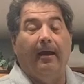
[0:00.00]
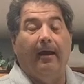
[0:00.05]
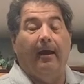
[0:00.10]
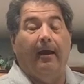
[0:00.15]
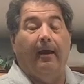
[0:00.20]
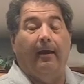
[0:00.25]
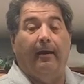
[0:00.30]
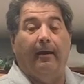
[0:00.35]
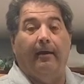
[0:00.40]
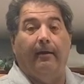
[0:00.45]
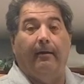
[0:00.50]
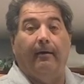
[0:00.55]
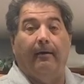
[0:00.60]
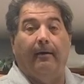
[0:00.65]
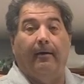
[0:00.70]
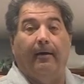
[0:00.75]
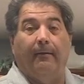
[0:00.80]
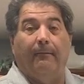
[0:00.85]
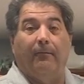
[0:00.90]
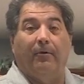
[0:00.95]
And
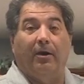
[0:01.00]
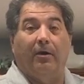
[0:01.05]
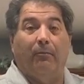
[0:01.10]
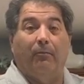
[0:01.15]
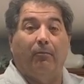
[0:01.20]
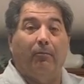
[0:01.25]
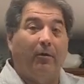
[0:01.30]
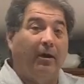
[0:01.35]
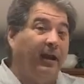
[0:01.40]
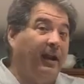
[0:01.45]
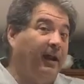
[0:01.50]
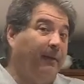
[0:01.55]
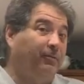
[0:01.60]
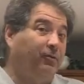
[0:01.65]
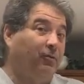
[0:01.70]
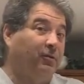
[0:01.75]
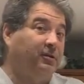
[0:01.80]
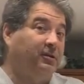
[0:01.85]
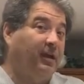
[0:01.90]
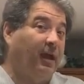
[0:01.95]
we're going to bring it up
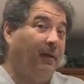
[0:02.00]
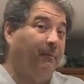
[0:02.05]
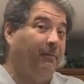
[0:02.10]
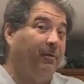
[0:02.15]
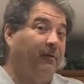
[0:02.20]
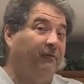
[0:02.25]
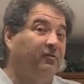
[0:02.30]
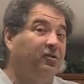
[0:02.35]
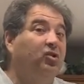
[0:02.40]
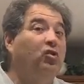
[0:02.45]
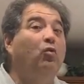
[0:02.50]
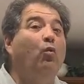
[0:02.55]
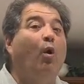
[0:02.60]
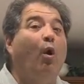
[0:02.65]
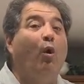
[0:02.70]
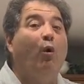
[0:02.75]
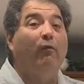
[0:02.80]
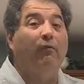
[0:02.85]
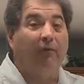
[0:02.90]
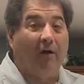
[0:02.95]
to a temp of
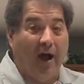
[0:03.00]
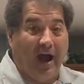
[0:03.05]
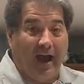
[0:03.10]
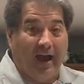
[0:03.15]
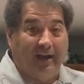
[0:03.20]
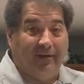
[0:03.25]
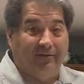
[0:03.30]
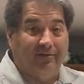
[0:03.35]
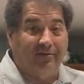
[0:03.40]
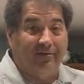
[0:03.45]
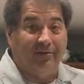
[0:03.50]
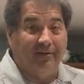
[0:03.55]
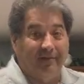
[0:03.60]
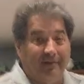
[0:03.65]
205.